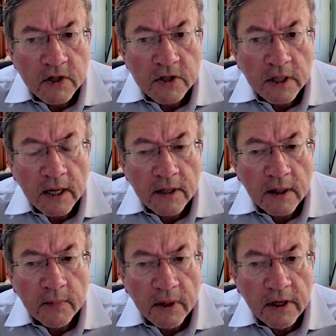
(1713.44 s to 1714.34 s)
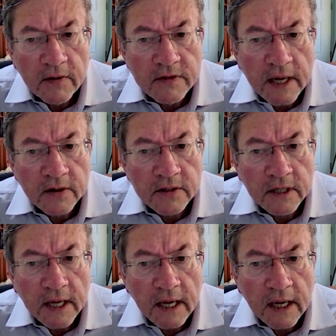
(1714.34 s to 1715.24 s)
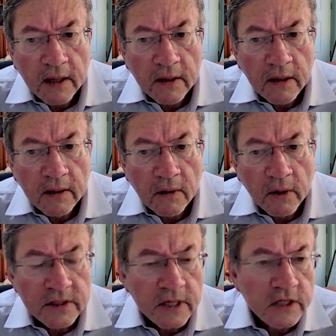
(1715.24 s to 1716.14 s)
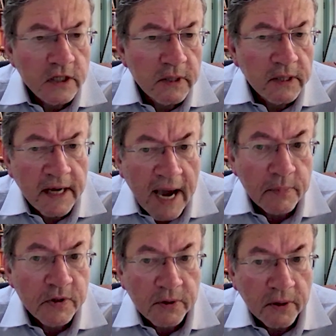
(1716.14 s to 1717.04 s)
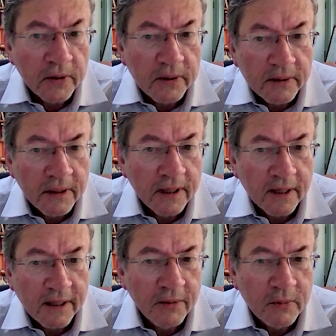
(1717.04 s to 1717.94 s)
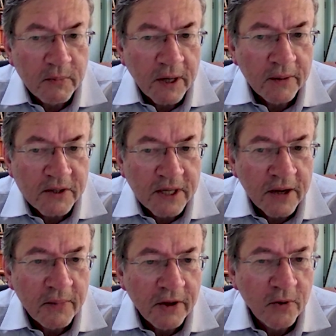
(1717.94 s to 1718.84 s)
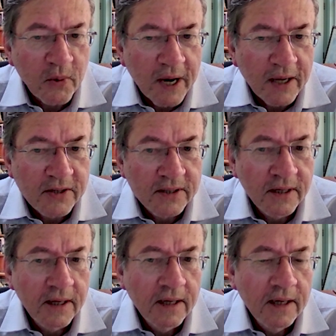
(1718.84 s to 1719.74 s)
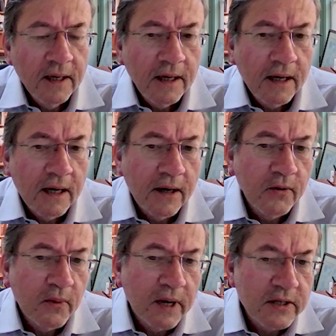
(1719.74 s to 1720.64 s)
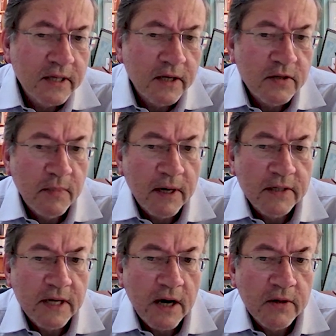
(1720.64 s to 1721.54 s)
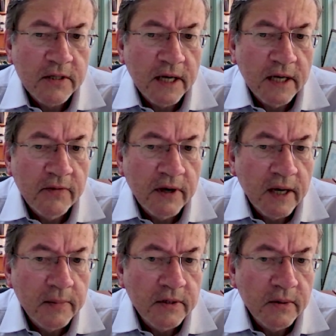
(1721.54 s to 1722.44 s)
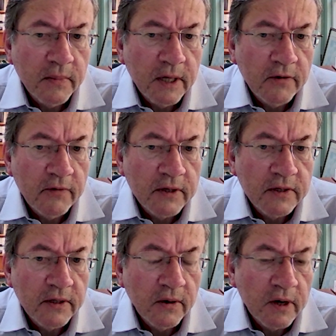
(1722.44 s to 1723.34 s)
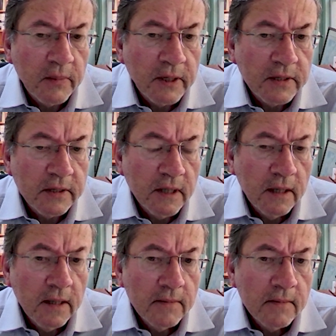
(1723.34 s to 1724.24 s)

Russia, I think, believes now today the organization has been captured, it would probably say, by the West. The West says Moscow is not living up to many of its agreements.